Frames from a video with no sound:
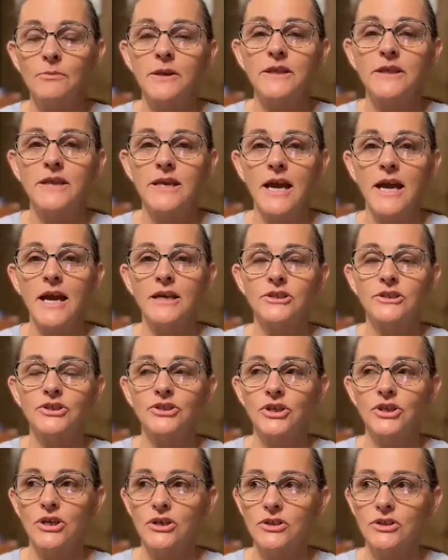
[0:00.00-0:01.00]
to be the
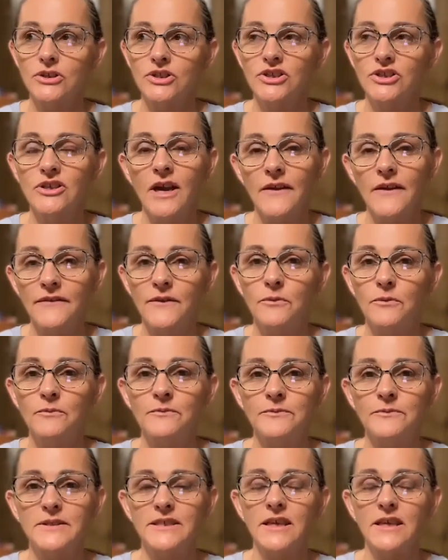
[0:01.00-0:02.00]
Acts Church, not the
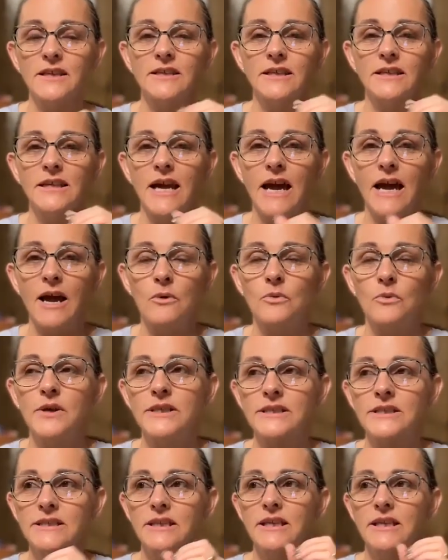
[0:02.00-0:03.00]
Sunday night,
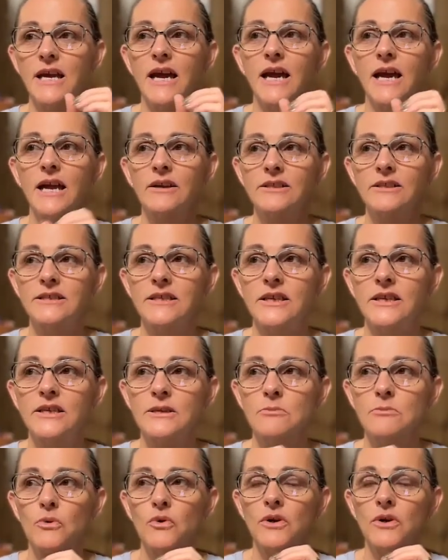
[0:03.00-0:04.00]
Wednesday night,
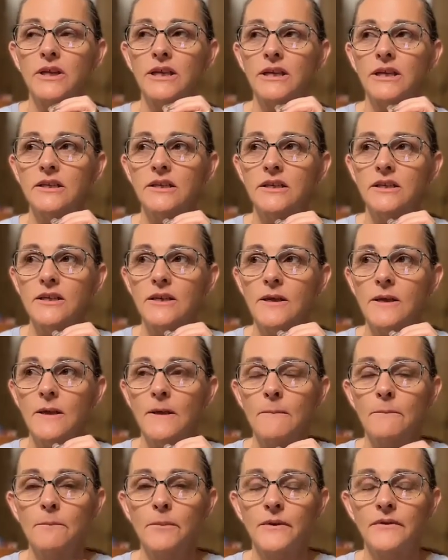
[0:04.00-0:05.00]
Sunday morning,
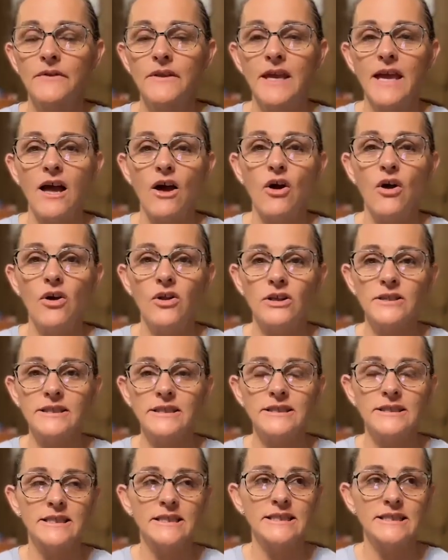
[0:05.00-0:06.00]
but that
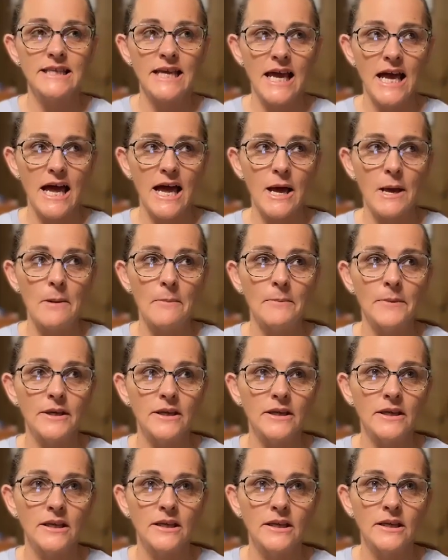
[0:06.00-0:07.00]
all the time,
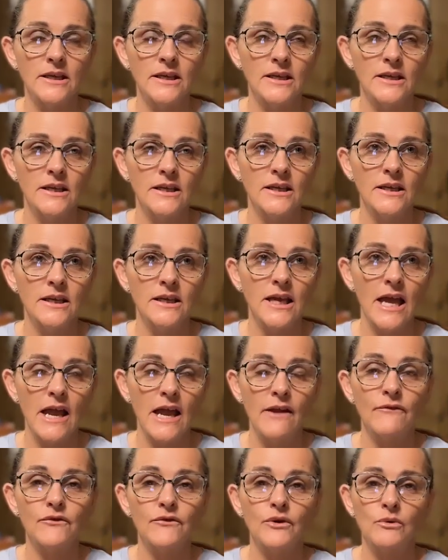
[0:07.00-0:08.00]

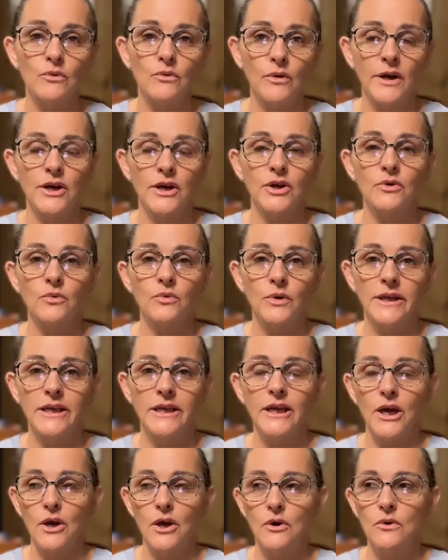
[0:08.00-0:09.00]
everywhere
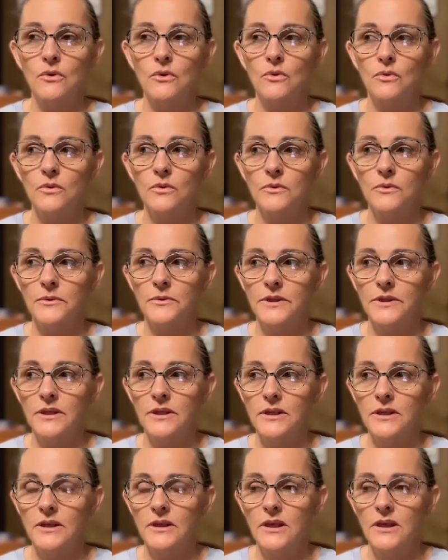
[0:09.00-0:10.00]
we go,
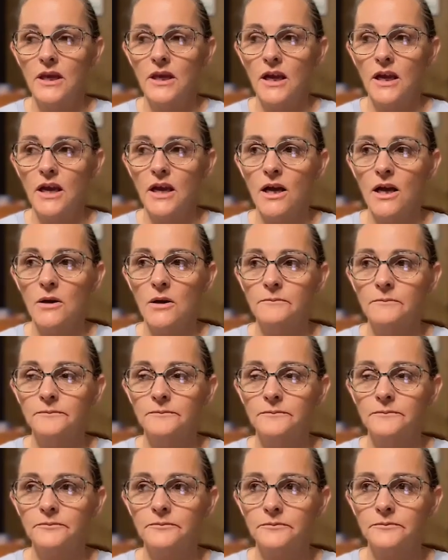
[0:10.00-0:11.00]
um,